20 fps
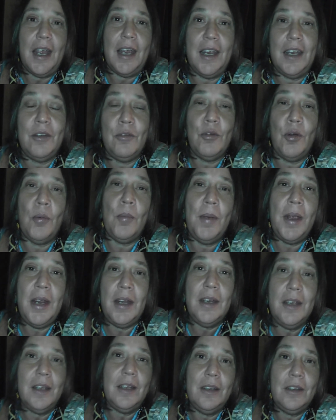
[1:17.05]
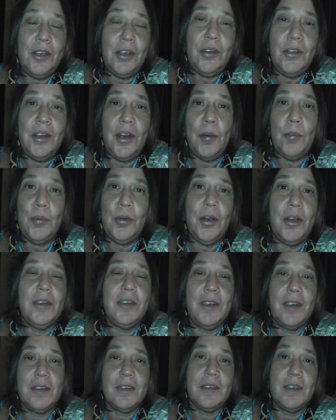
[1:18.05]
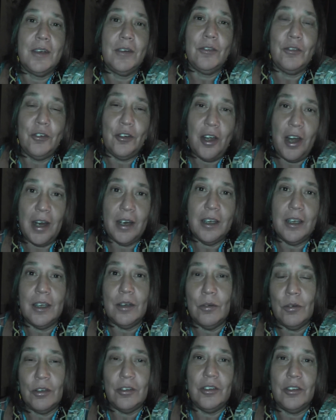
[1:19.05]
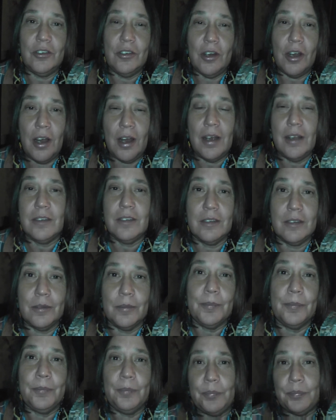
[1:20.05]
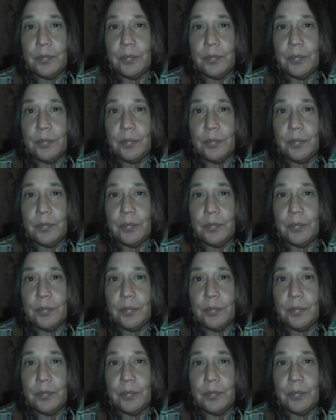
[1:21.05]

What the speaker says: in Romania, they're now protesting fracking, which is awesome.